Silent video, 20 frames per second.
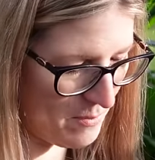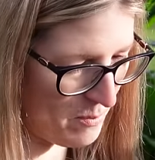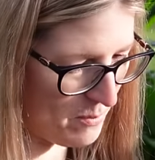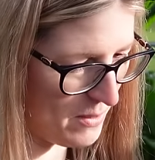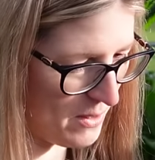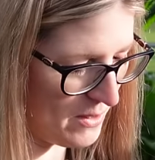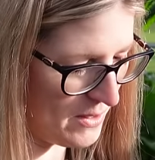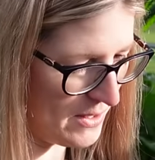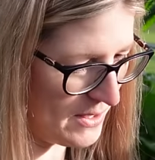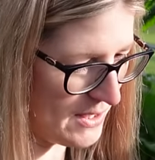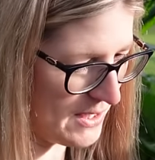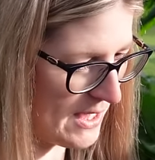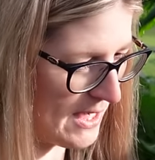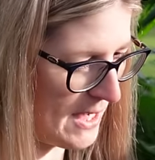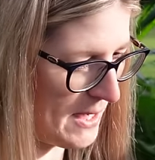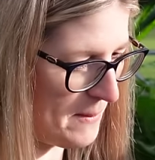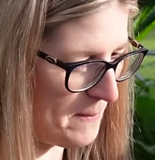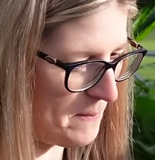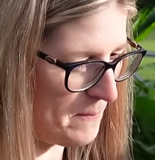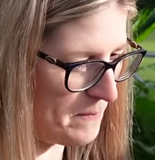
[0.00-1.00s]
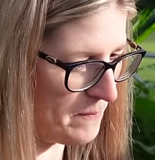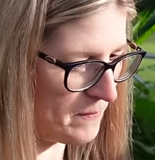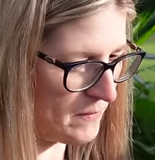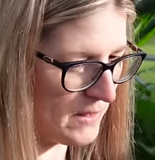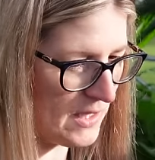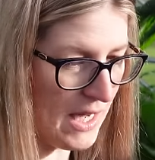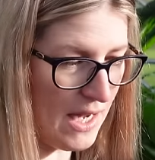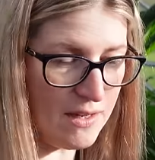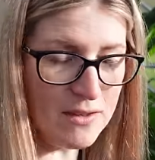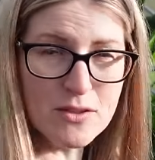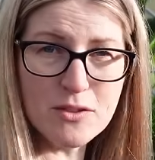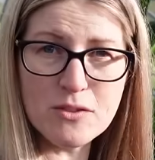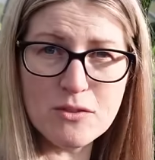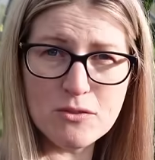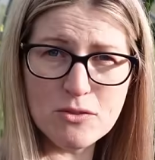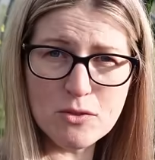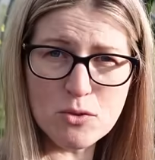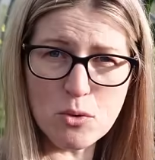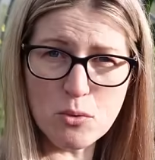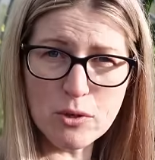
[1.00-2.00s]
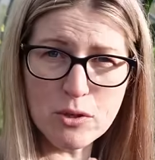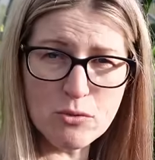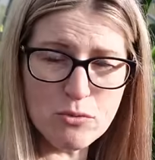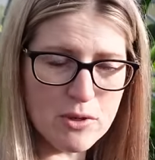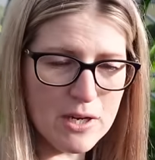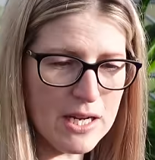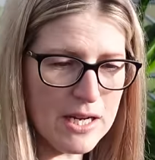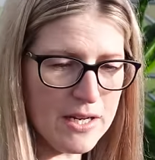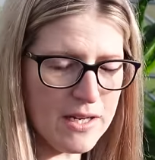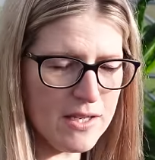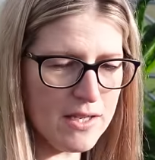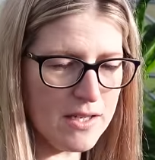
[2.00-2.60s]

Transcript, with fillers: But um, yeah, growing really